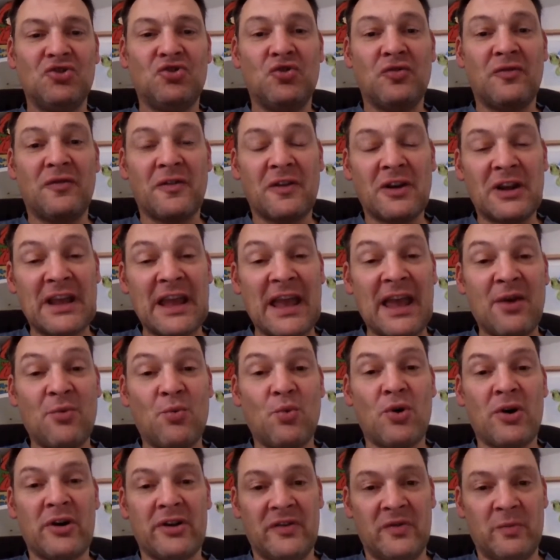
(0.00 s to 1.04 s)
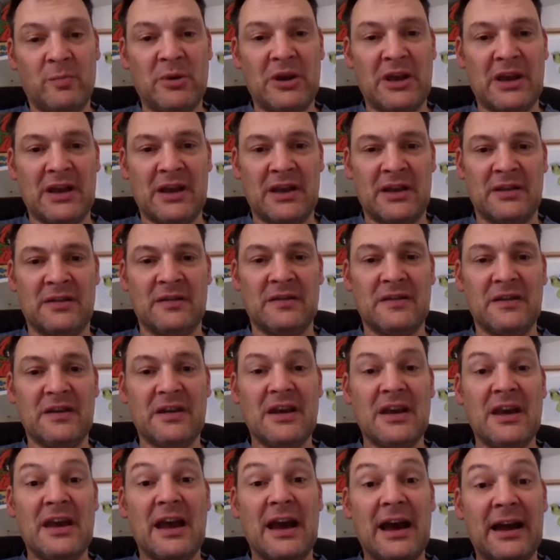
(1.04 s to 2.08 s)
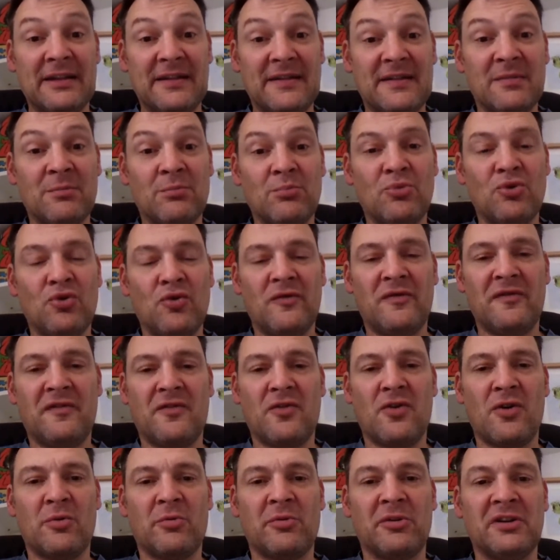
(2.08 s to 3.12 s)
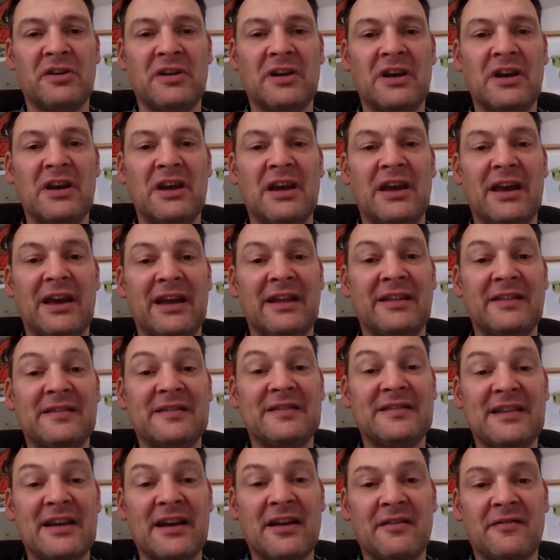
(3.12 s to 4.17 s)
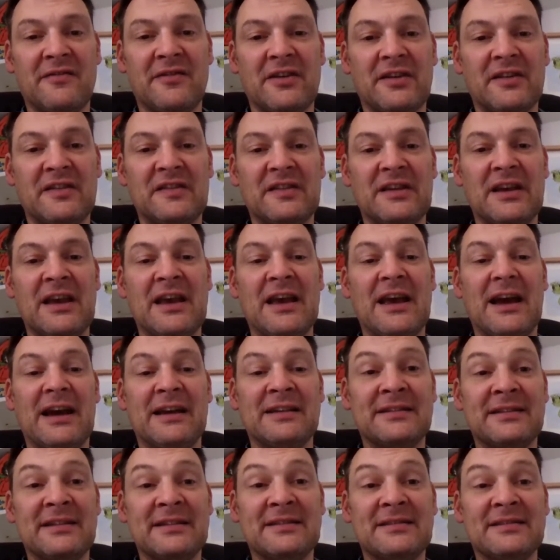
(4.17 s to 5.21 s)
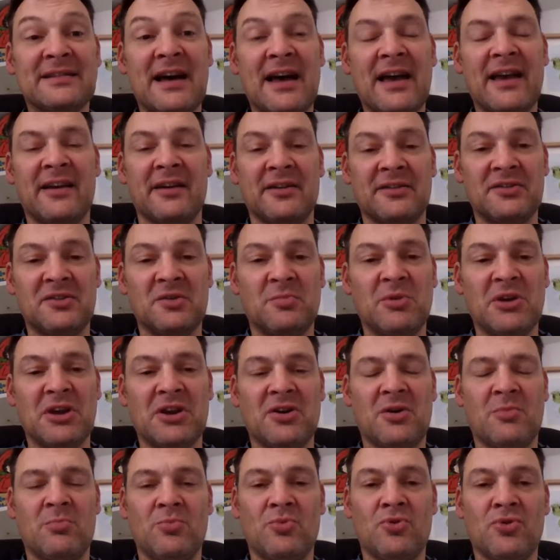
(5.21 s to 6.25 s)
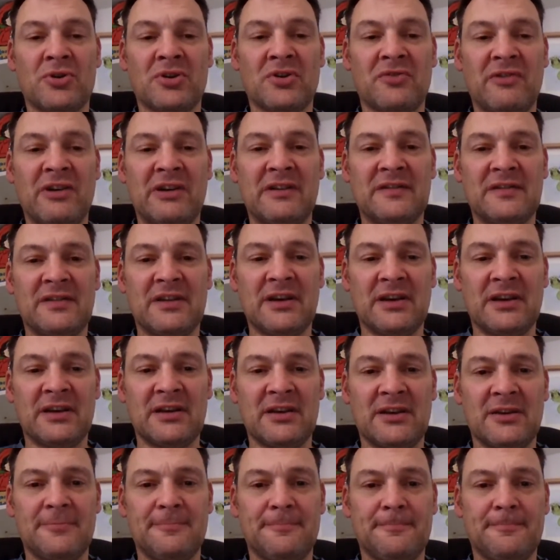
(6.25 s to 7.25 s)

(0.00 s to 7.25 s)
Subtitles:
to forget what is behind and to move forward in service and desire to become more Christ-like.